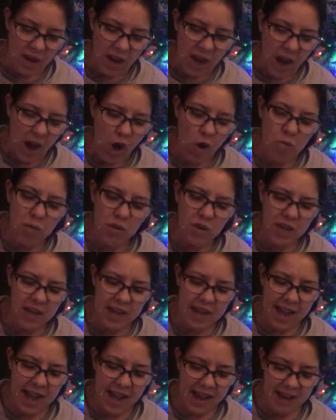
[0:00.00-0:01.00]
I hope you get to
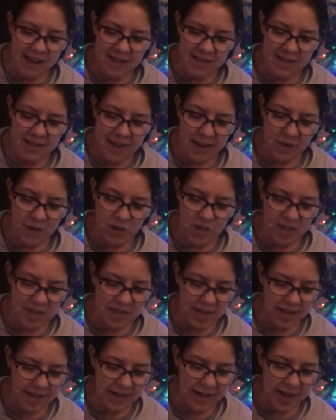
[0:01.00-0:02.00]
Canada safe, she
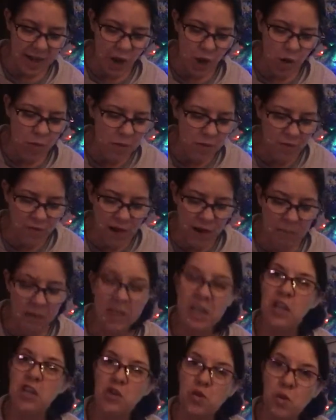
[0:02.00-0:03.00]
said, and I hope your family
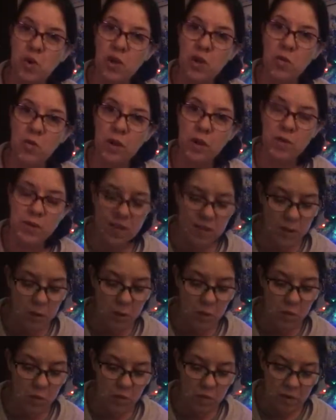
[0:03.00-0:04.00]
can join you real
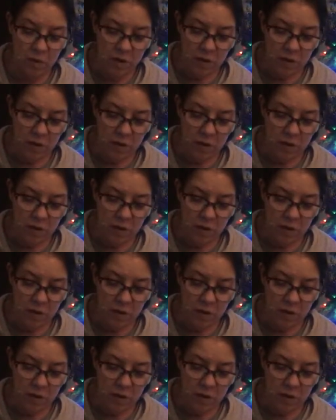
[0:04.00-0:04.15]
soon.